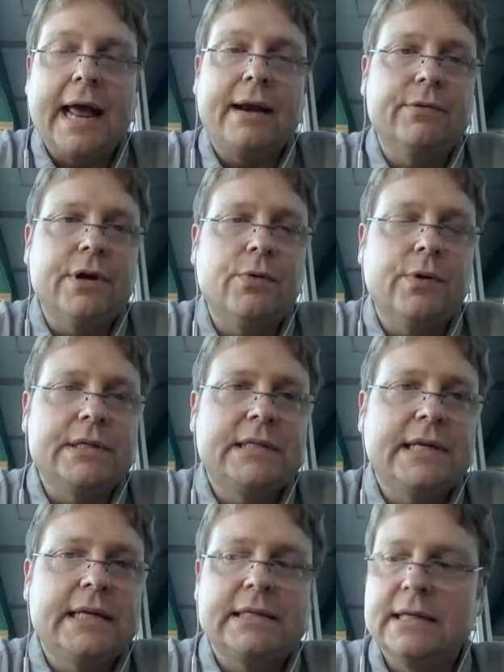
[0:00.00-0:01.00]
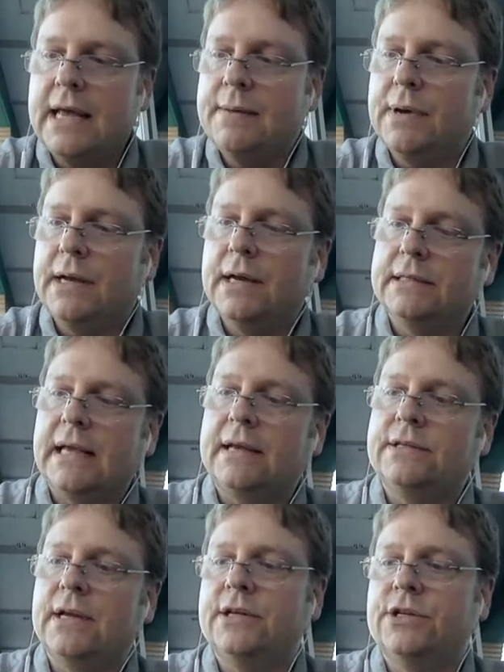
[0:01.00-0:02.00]
I don't know where it stands today because
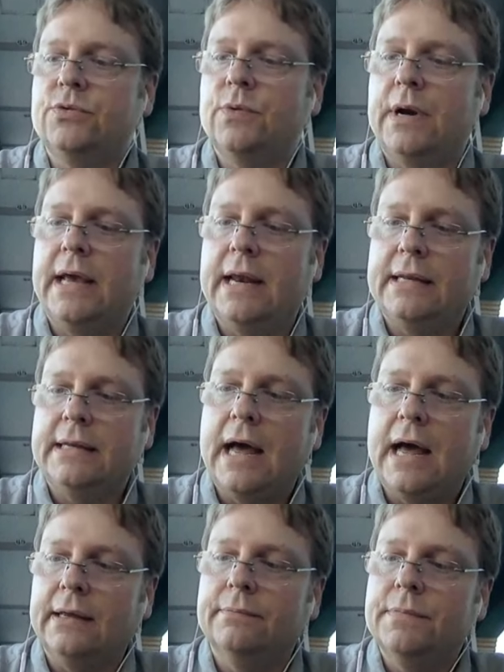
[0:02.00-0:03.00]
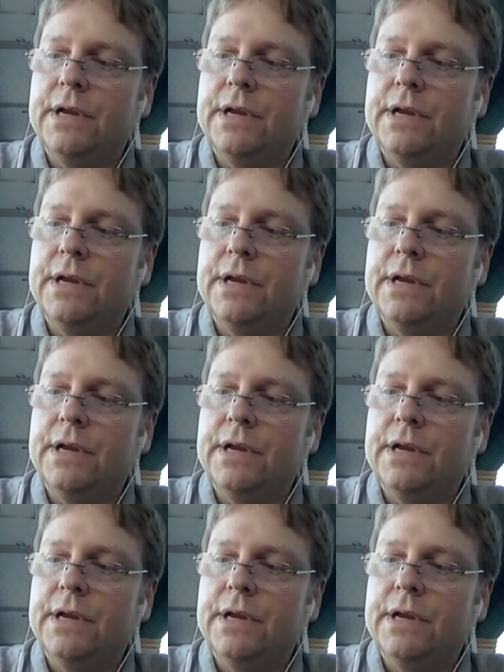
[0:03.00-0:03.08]
I just went ahead and got a